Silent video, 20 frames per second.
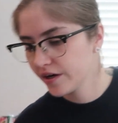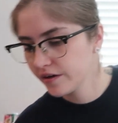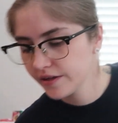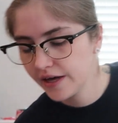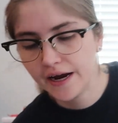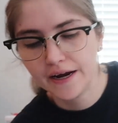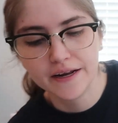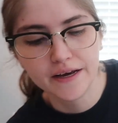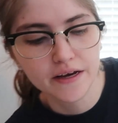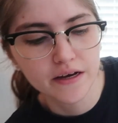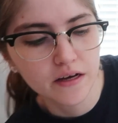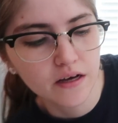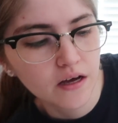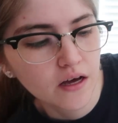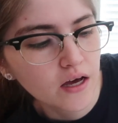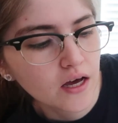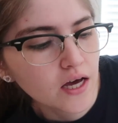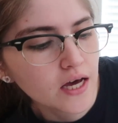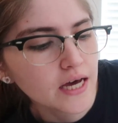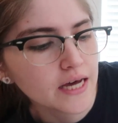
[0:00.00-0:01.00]
Carolina.
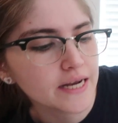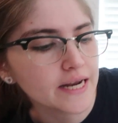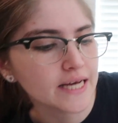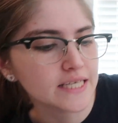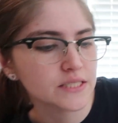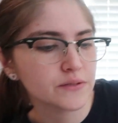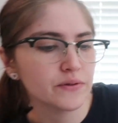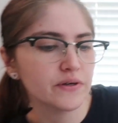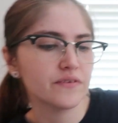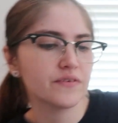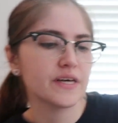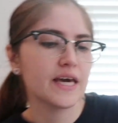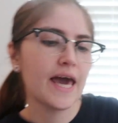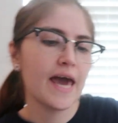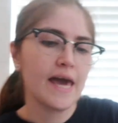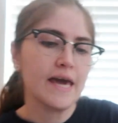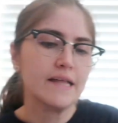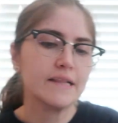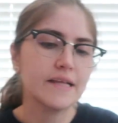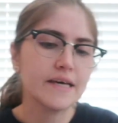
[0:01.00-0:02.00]
Next we have
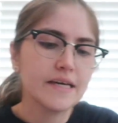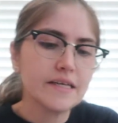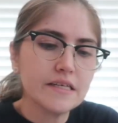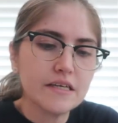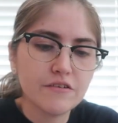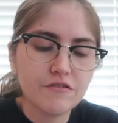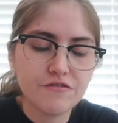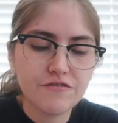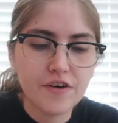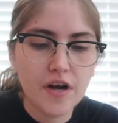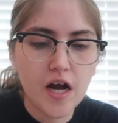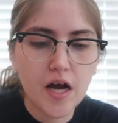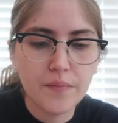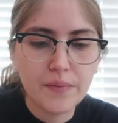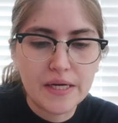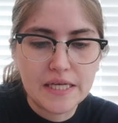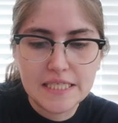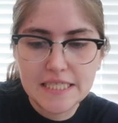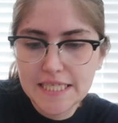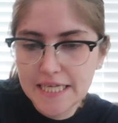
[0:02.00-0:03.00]
Kaylin
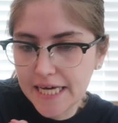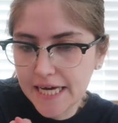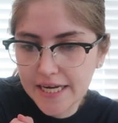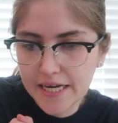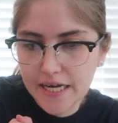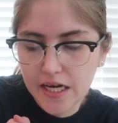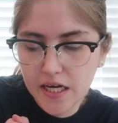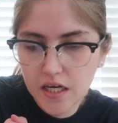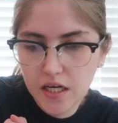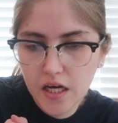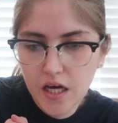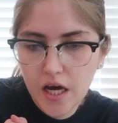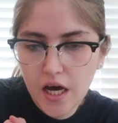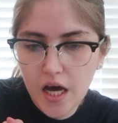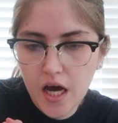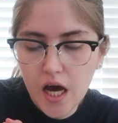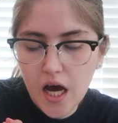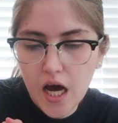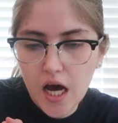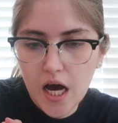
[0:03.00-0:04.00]
from Indiana.
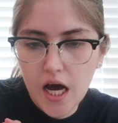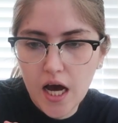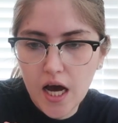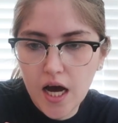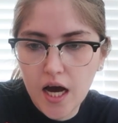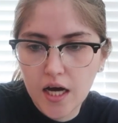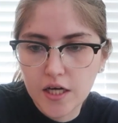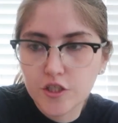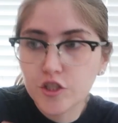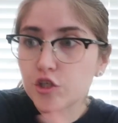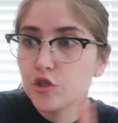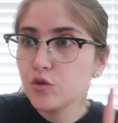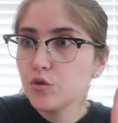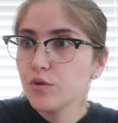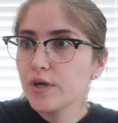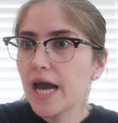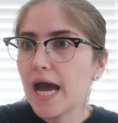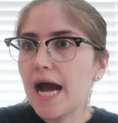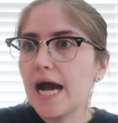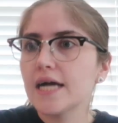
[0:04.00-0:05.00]
Uh,
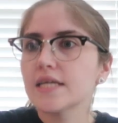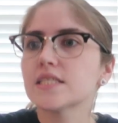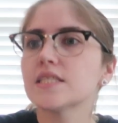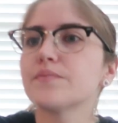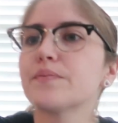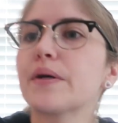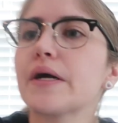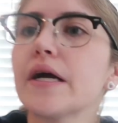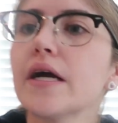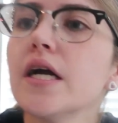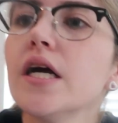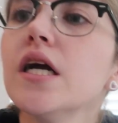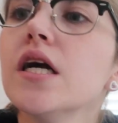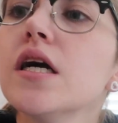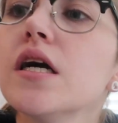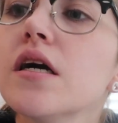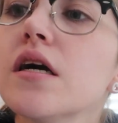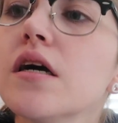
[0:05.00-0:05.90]
two Casper.